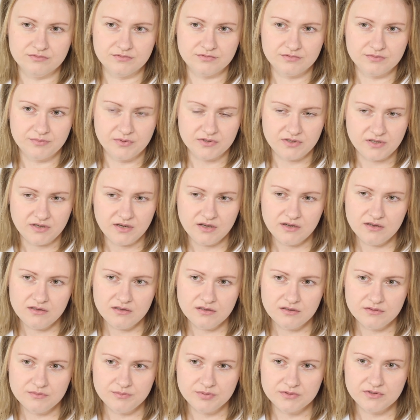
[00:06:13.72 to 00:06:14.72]
I tried to
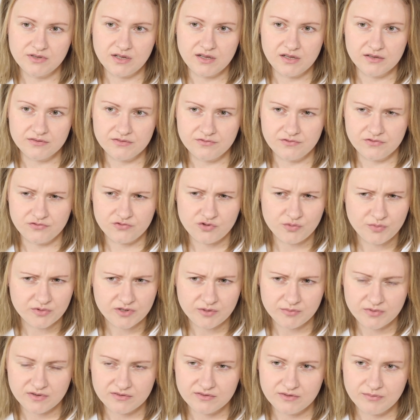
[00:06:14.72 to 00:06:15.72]
understand
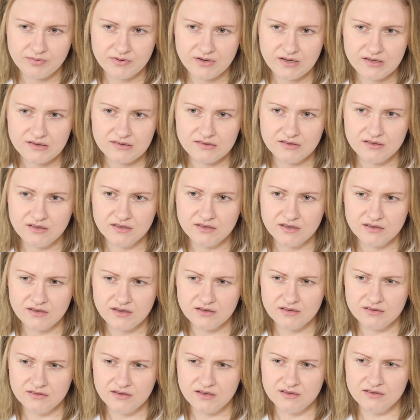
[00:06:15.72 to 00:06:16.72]
each and every
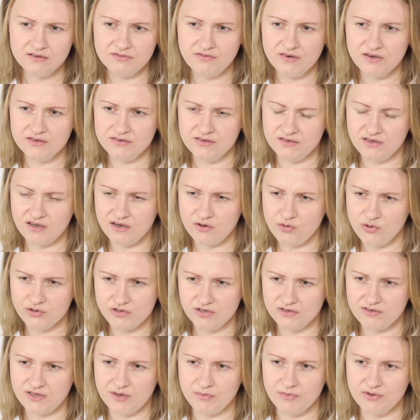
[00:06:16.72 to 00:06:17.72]
situation, and every
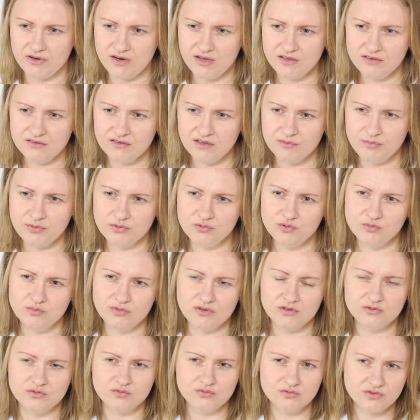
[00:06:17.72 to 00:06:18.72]
time
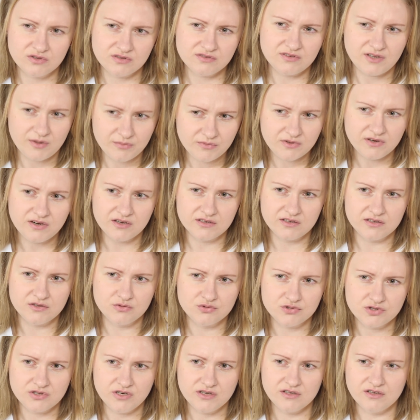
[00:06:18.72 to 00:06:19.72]
I got the proof
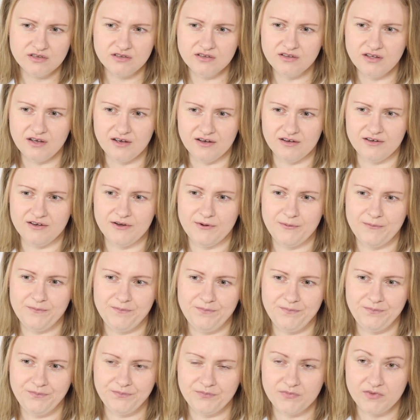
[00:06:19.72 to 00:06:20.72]
for Yuri's
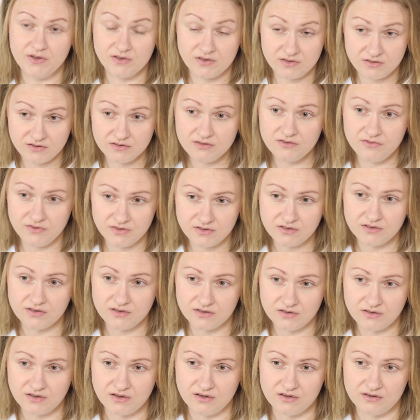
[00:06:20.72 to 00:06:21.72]
words, because it
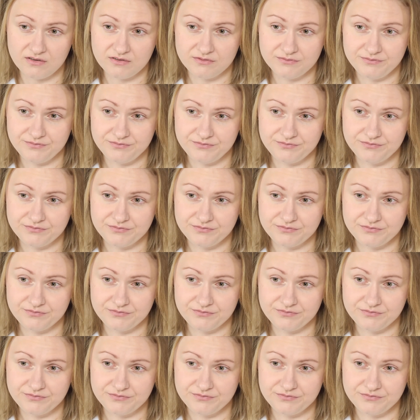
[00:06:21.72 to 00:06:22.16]
was as